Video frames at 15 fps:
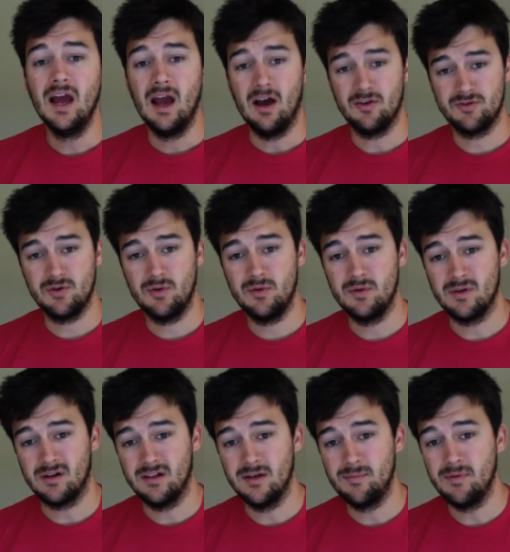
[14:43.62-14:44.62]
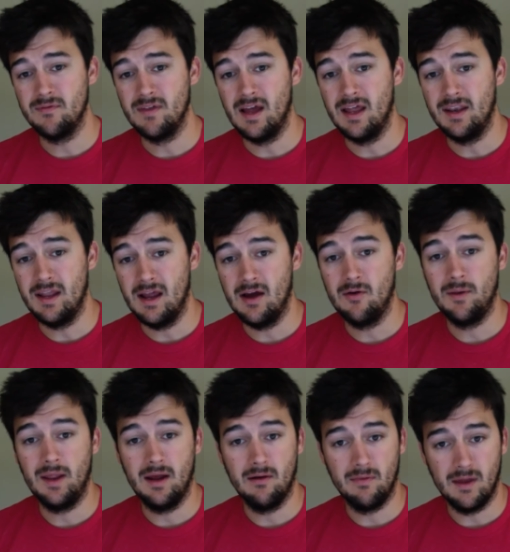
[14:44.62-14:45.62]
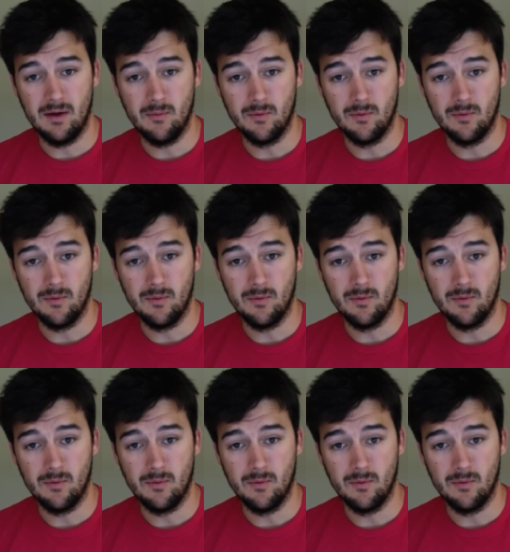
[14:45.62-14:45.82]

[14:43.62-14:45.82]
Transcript: I'll show you a clip of that now and how that